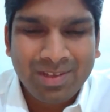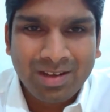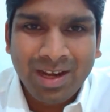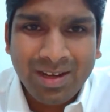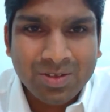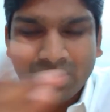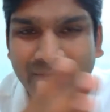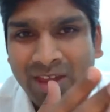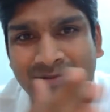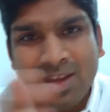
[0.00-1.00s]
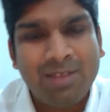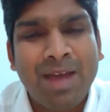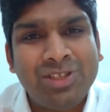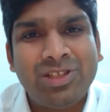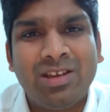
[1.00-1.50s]
right? So the way we are
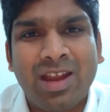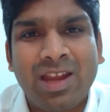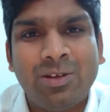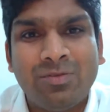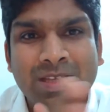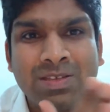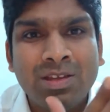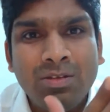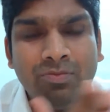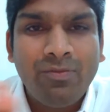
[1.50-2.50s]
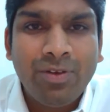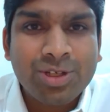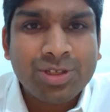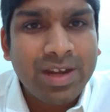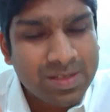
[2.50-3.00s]
imagining right now is we'll
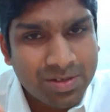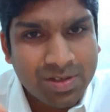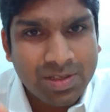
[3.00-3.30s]
finish data structures